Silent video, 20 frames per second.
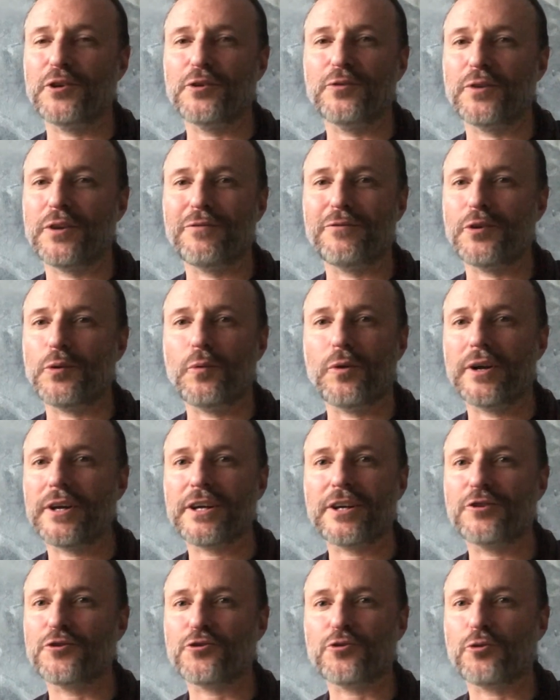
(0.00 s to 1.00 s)
you
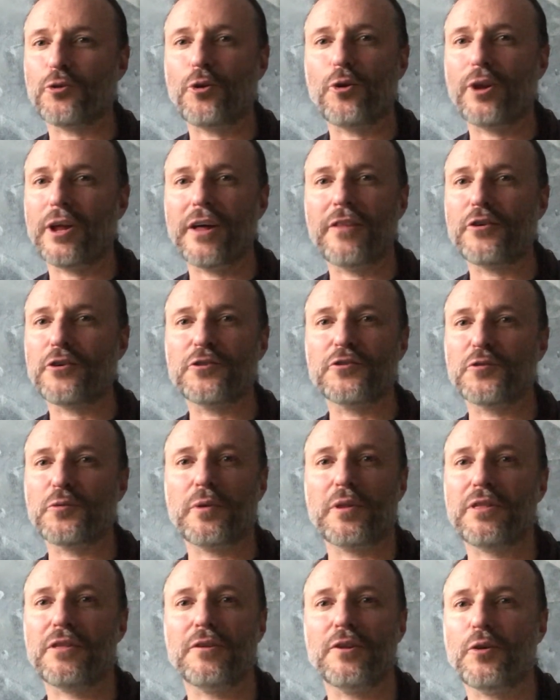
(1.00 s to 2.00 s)
want to control others
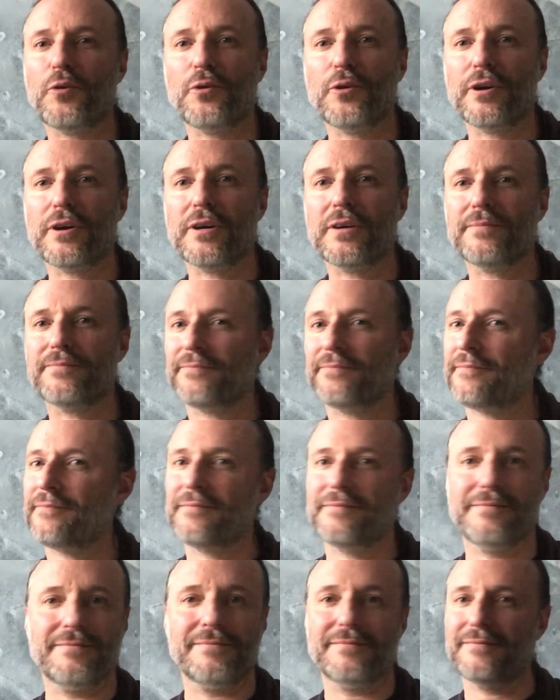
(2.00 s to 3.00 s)
with the lore,
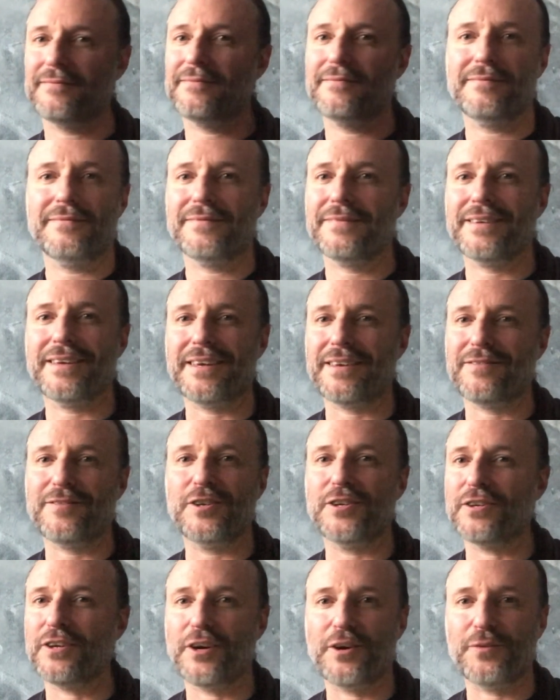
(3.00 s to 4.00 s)

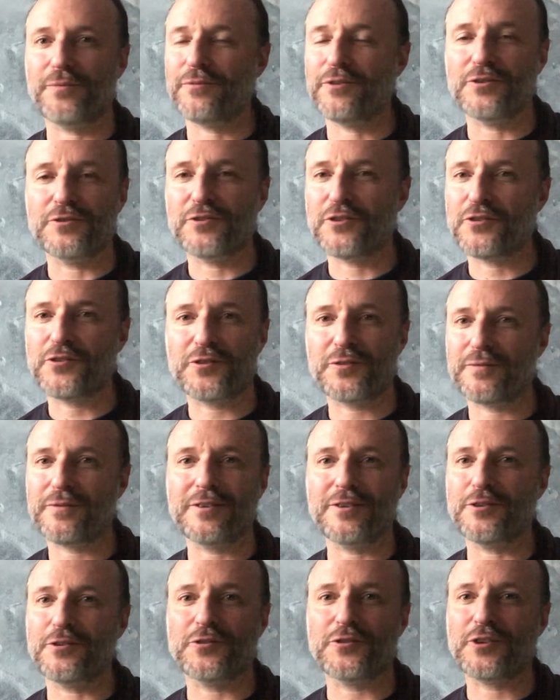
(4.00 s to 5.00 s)
you know,
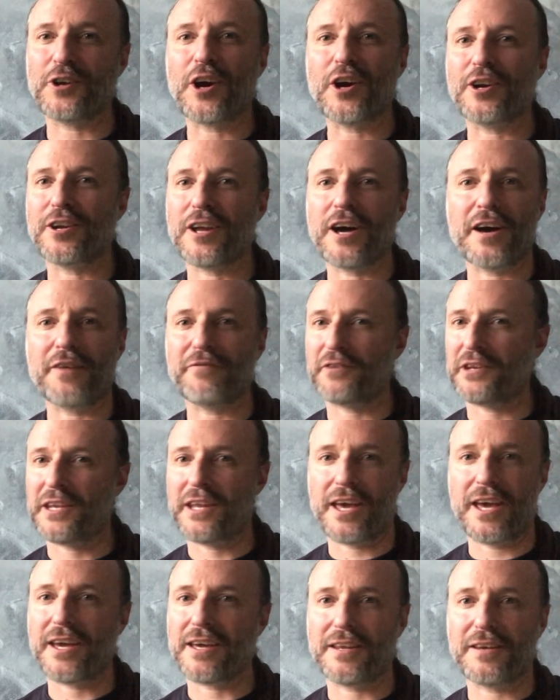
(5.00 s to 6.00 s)
you're starting off at
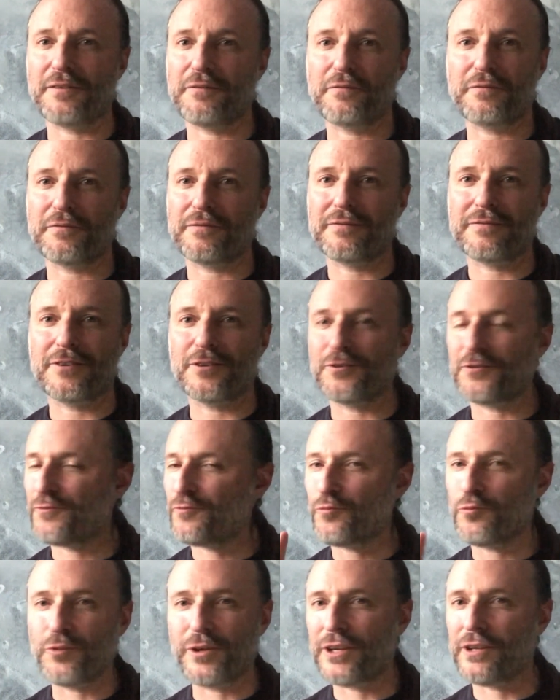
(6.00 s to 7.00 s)
negative. You're
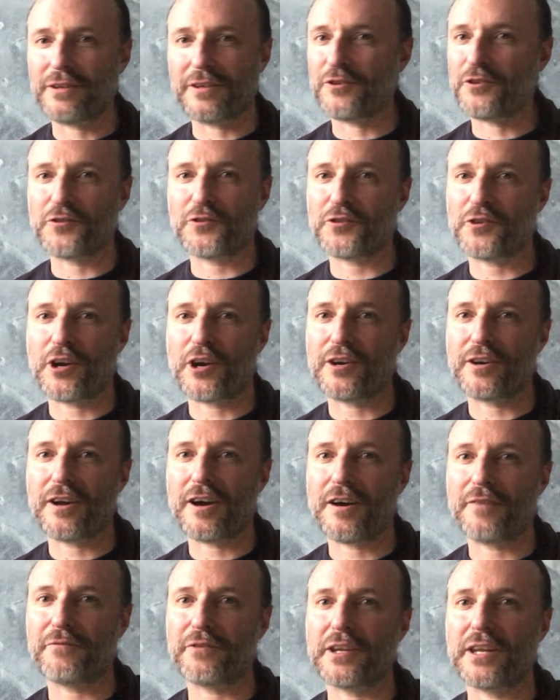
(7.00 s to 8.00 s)
really just starting
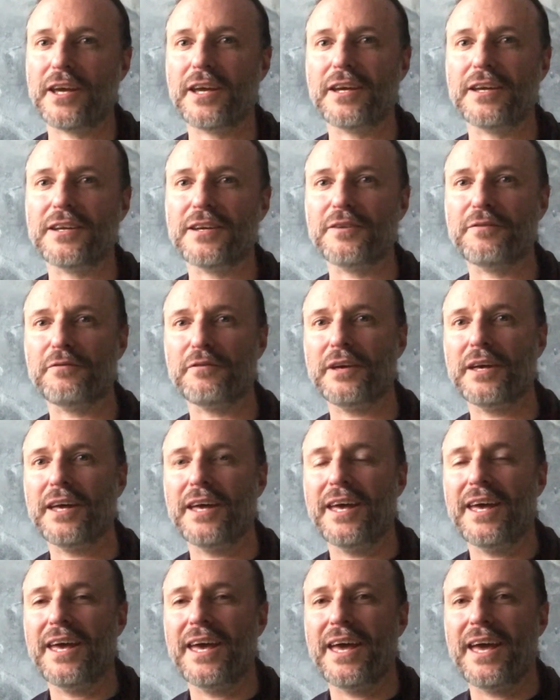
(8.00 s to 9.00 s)
off at negative.
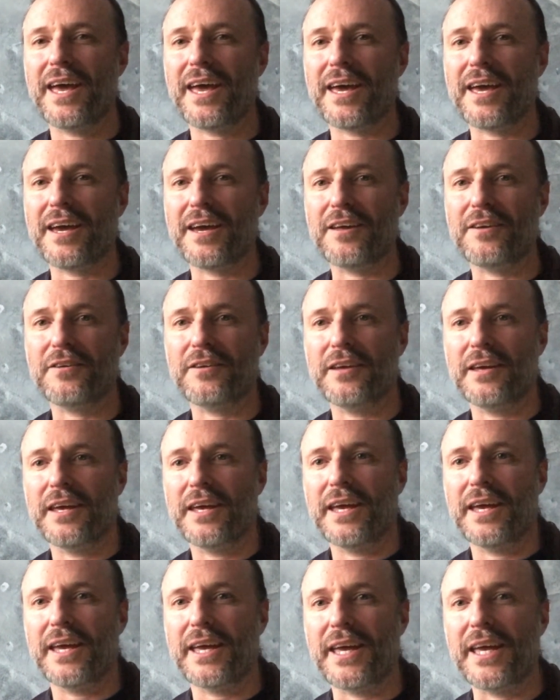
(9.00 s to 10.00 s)
And
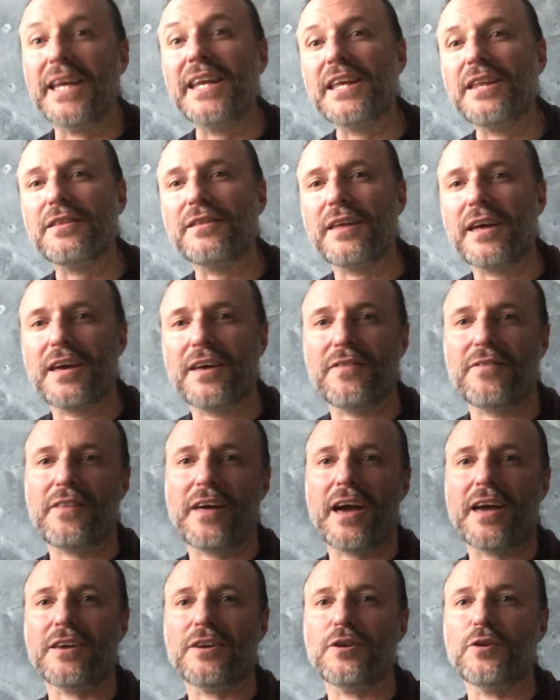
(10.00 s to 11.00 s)
anything
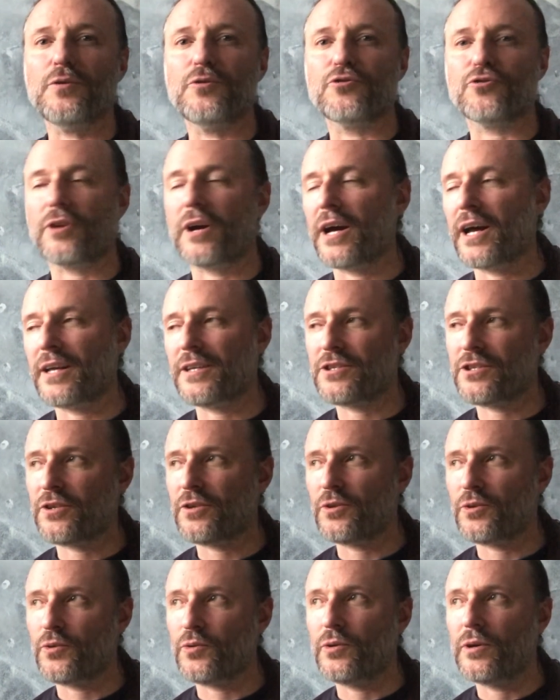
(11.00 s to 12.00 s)
that you try
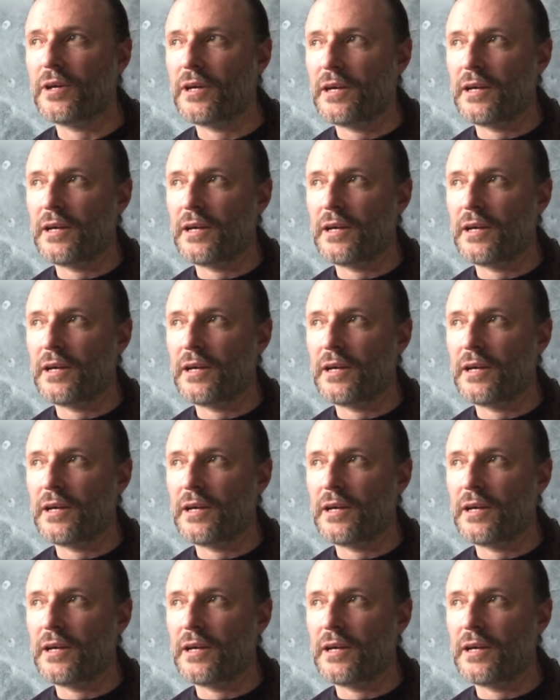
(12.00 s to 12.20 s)
to